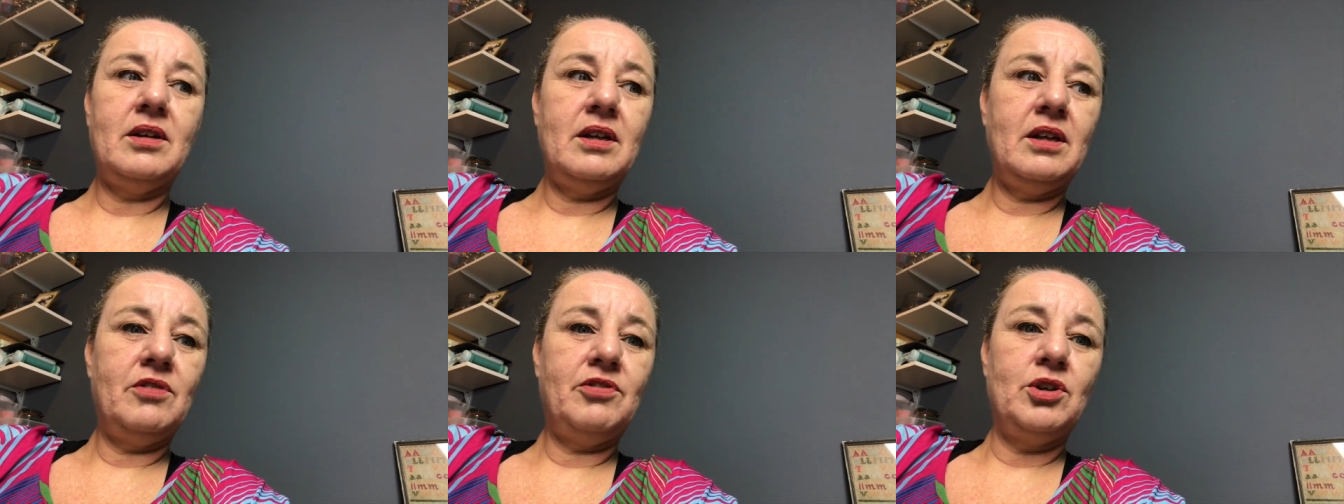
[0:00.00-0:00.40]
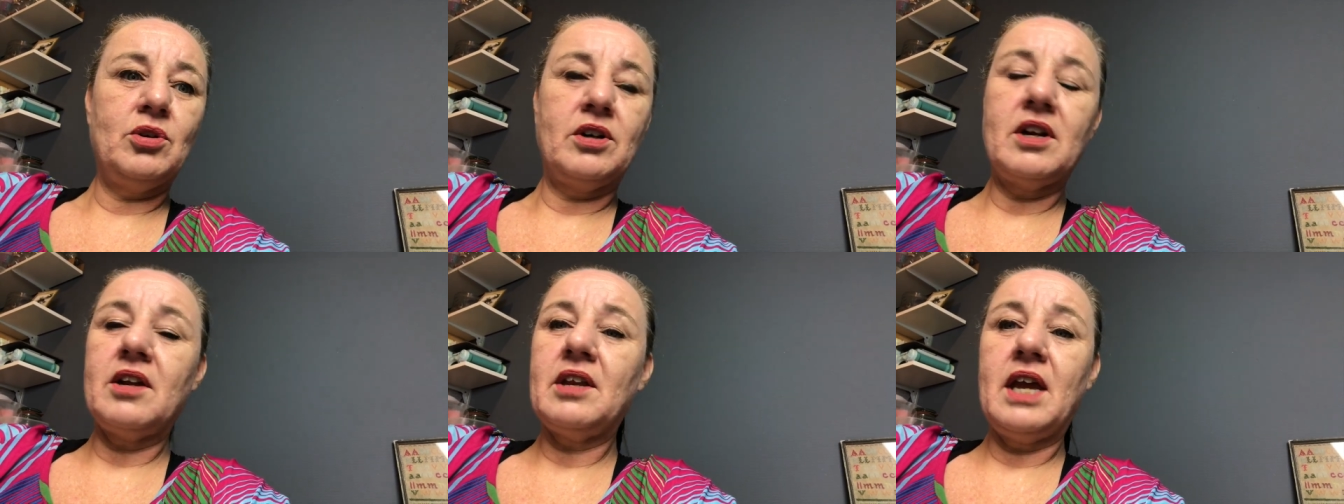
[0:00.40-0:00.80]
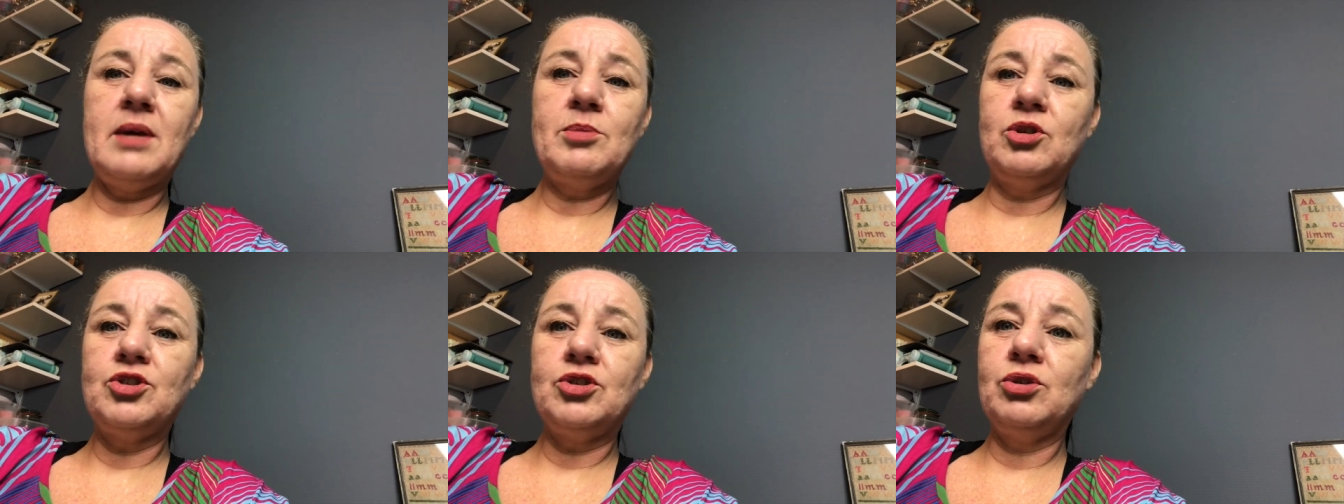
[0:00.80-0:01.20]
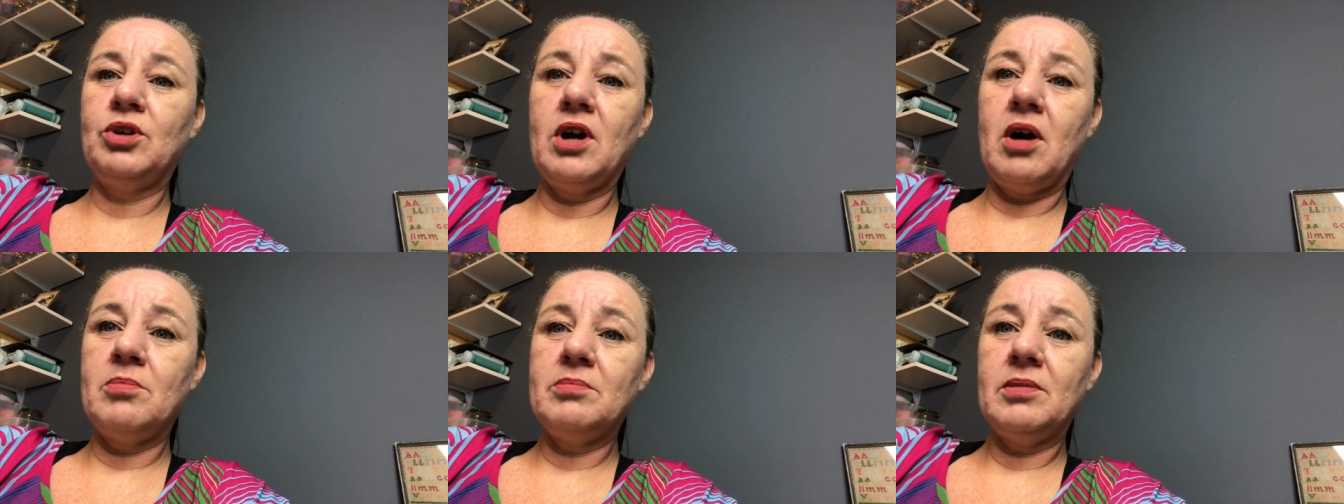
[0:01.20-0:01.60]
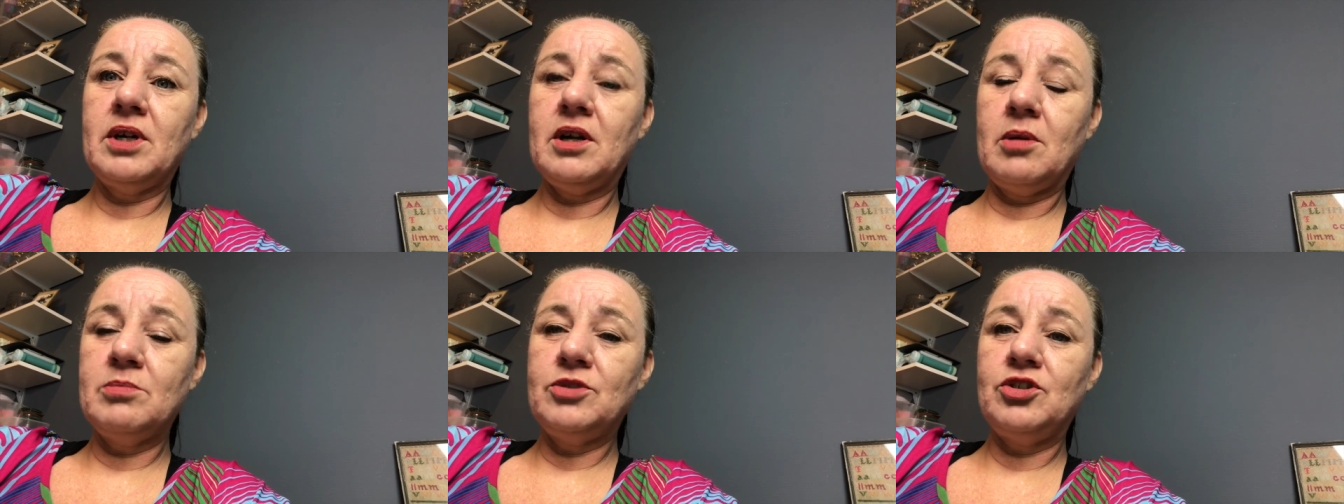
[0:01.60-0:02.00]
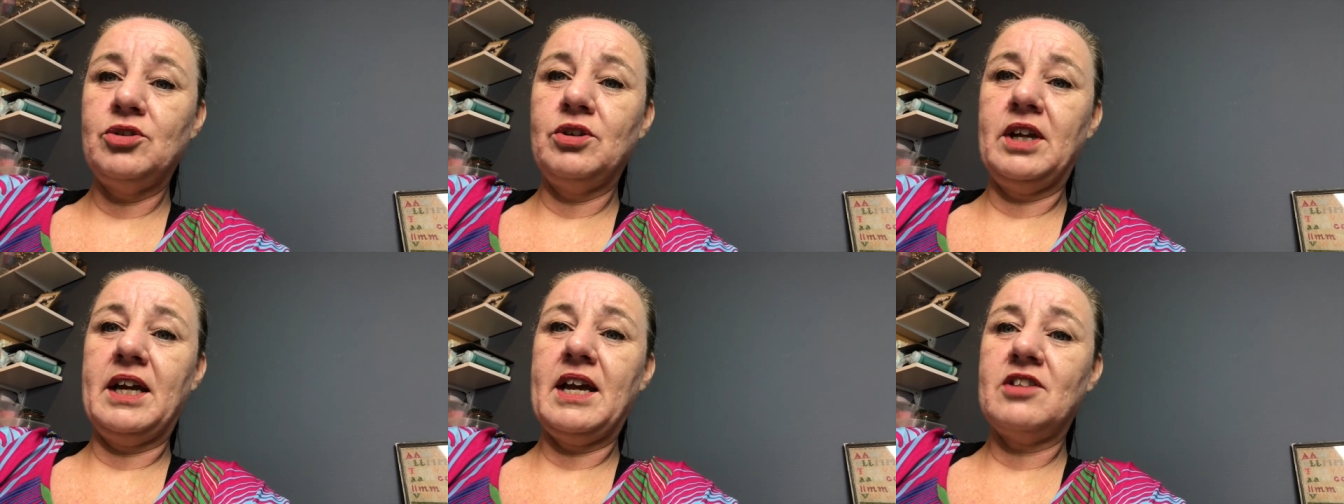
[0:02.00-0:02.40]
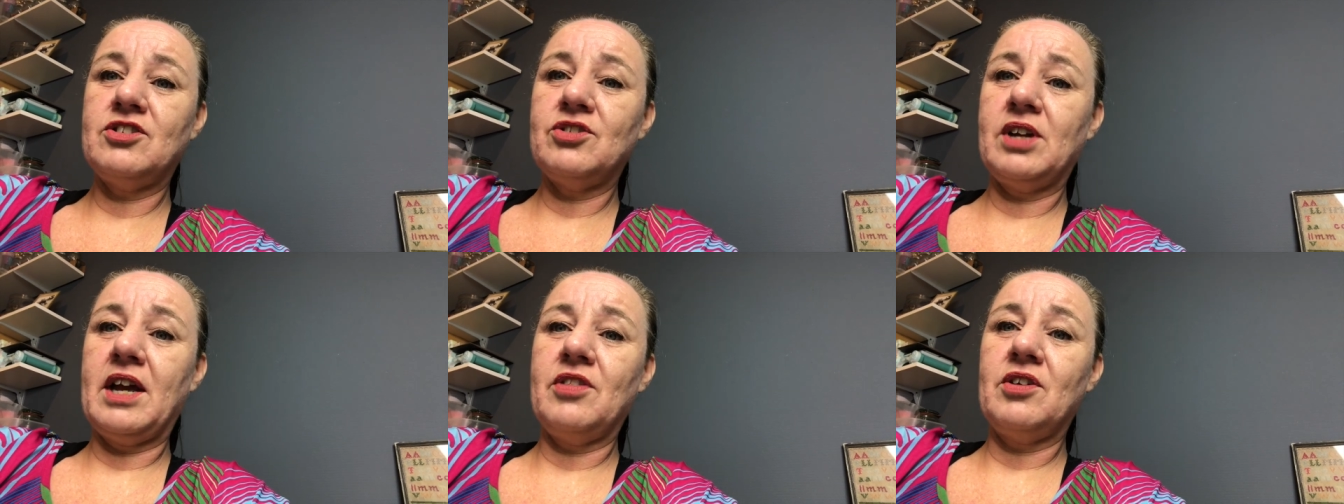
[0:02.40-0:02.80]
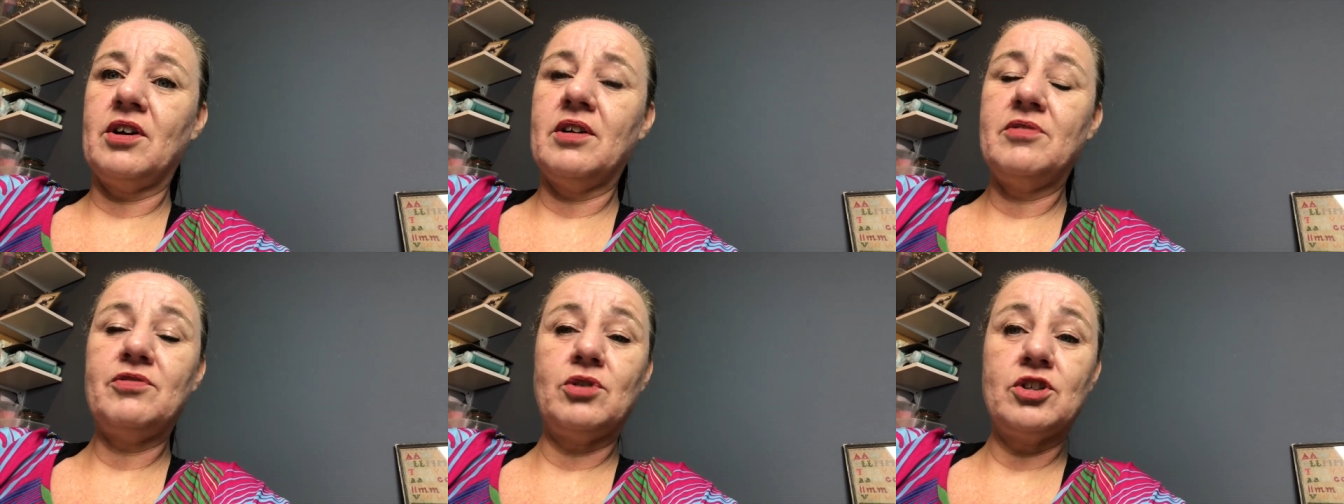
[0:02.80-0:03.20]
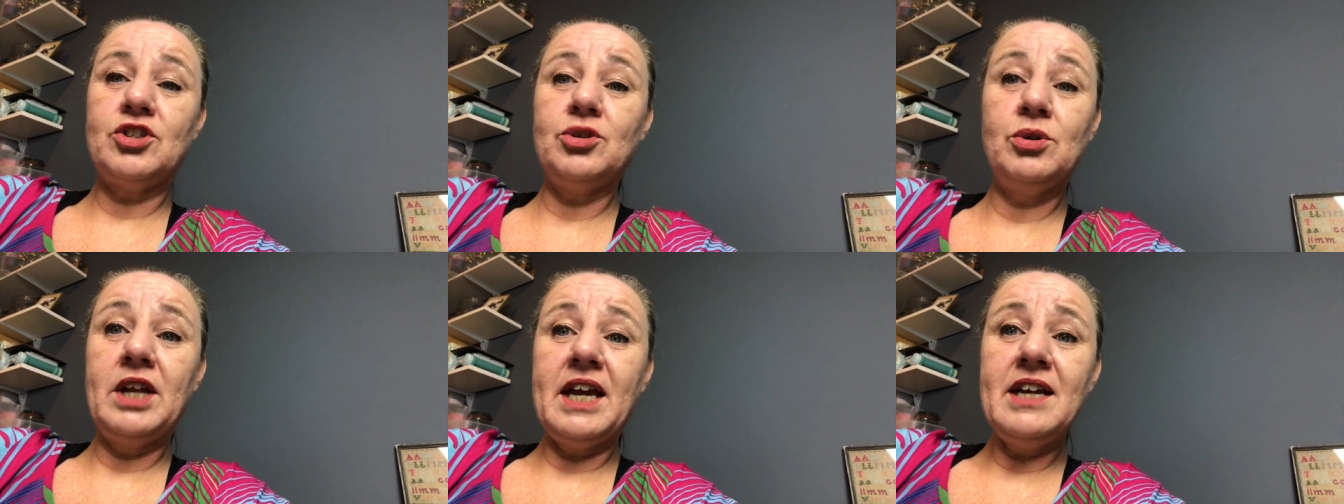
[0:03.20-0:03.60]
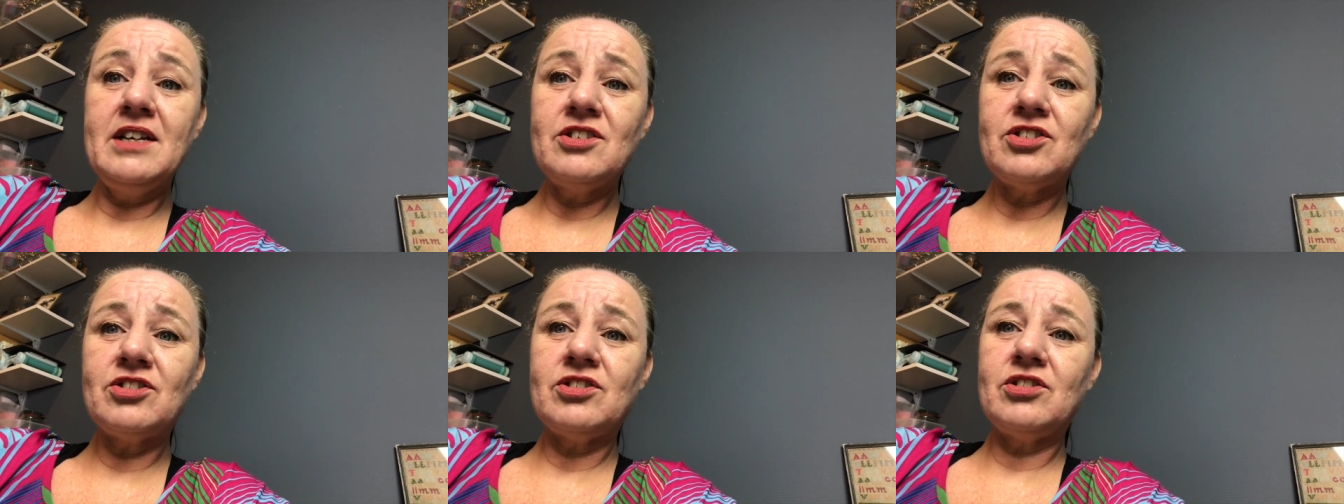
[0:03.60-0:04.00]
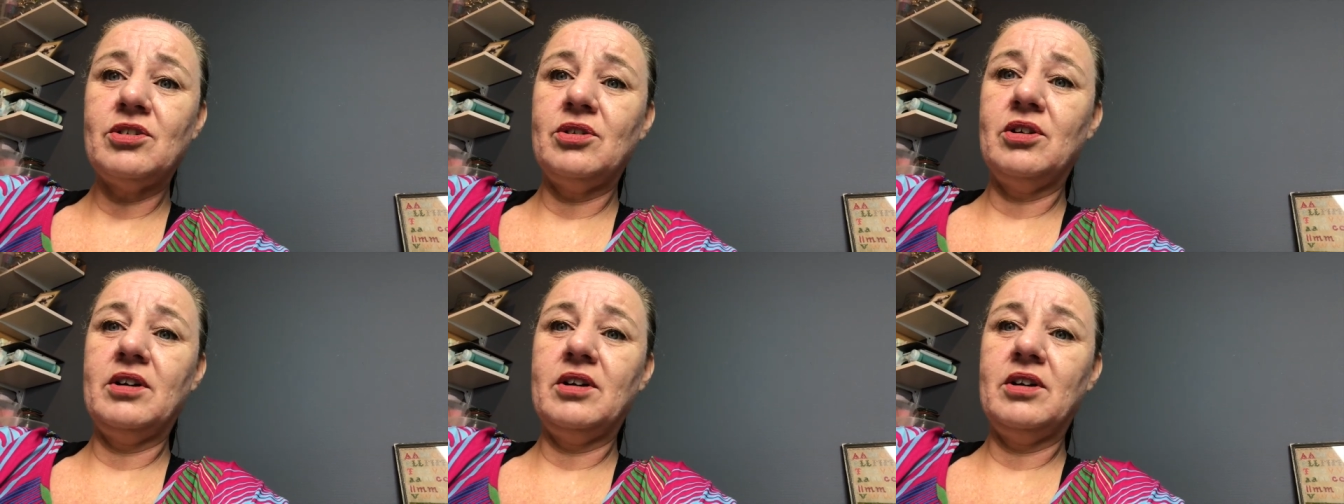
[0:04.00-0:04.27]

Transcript: If you're not able to come to the get-together for 2 days,